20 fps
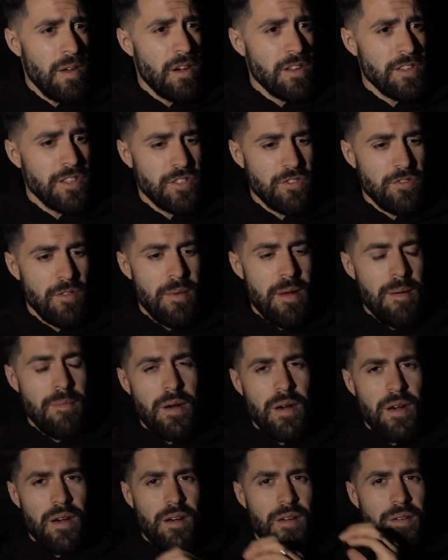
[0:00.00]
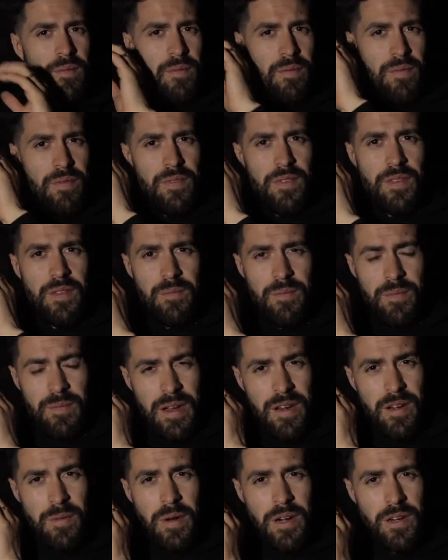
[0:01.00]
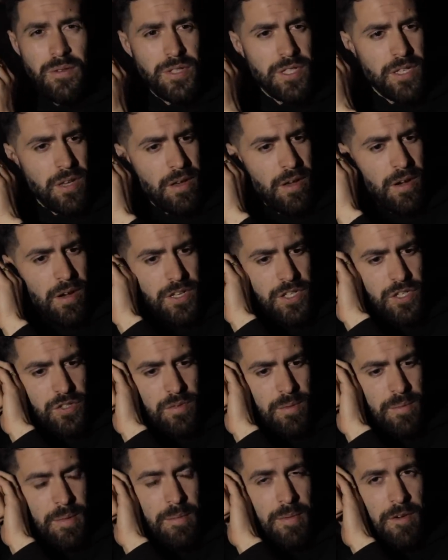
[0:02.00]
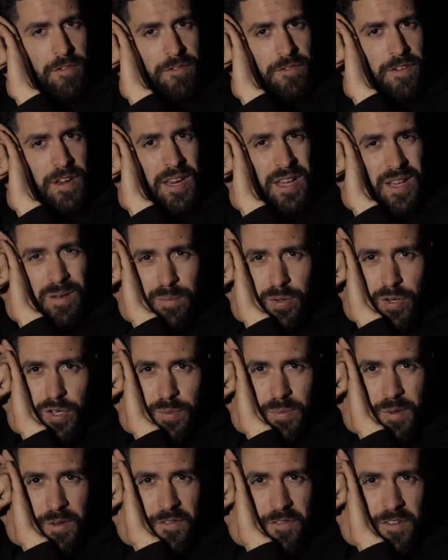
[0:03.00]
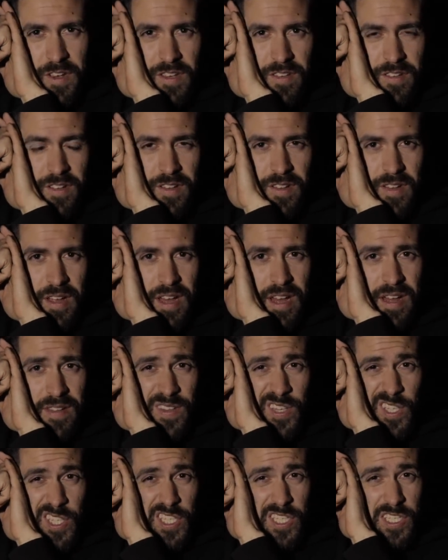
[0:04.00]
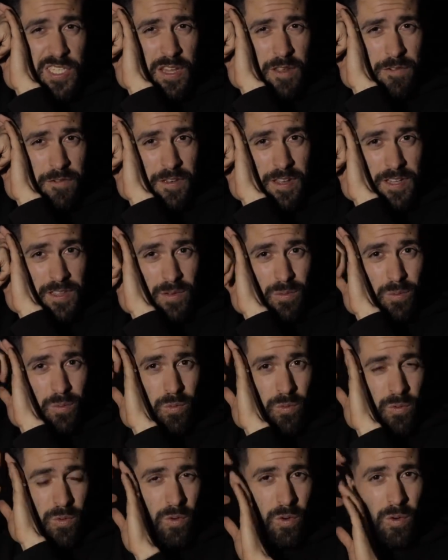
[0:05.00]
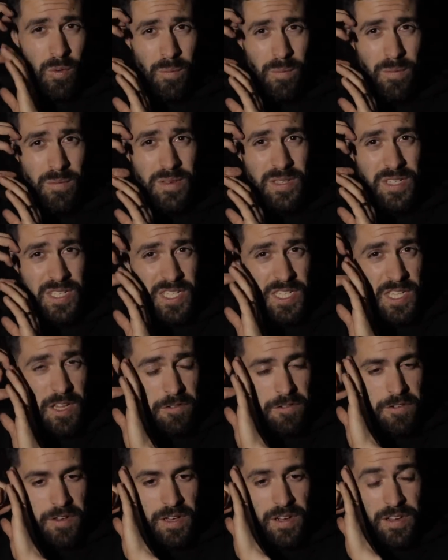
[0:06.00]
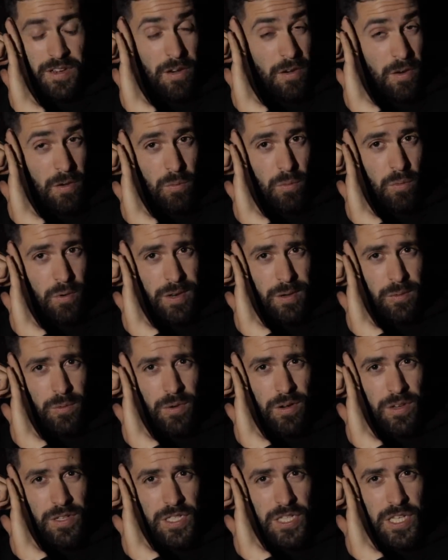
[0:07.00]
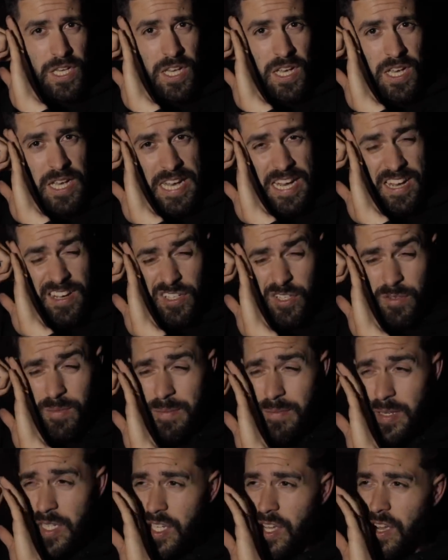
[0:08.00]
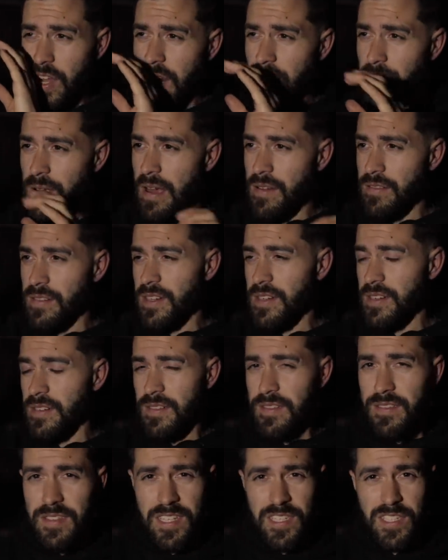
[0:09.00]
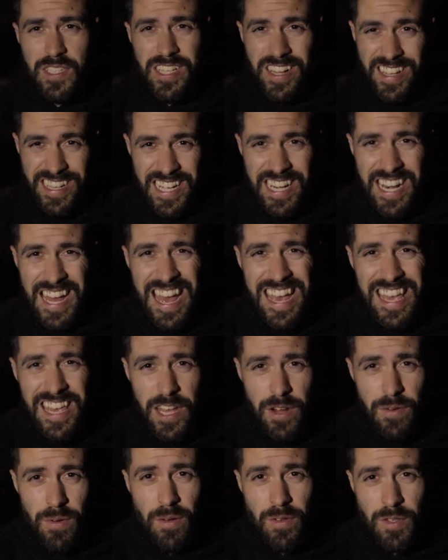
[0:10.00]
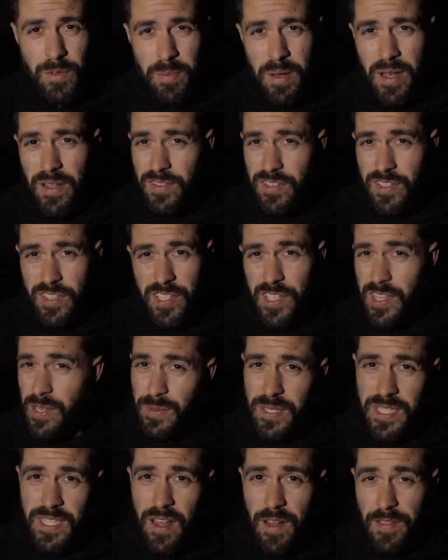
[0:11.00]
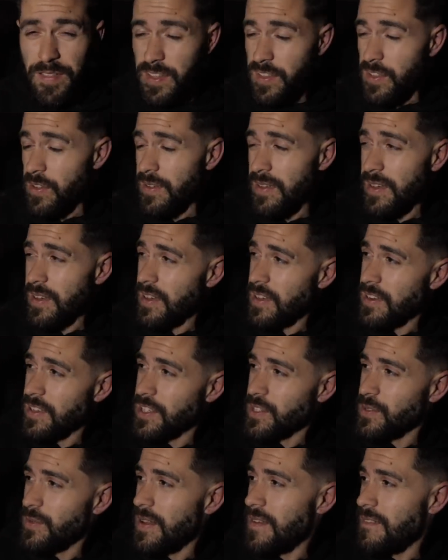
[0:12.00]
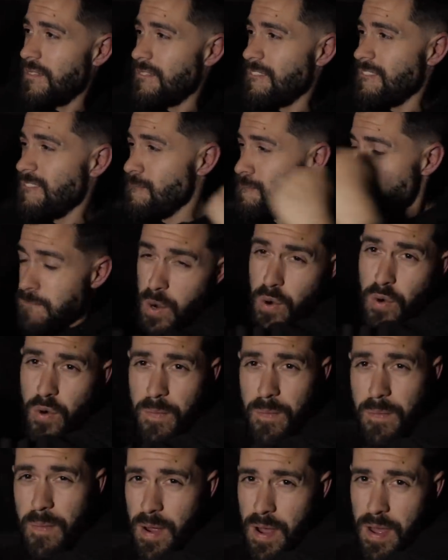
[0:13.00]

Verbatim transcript: I just remember, bearing in mind I was saying, I just remember feeling it push my face like that and the sniffing, the warm sniffing, I don't know what it was. I just remember turning around and this is like an eight year old's punch, so there was nothing to it. And I just went boom.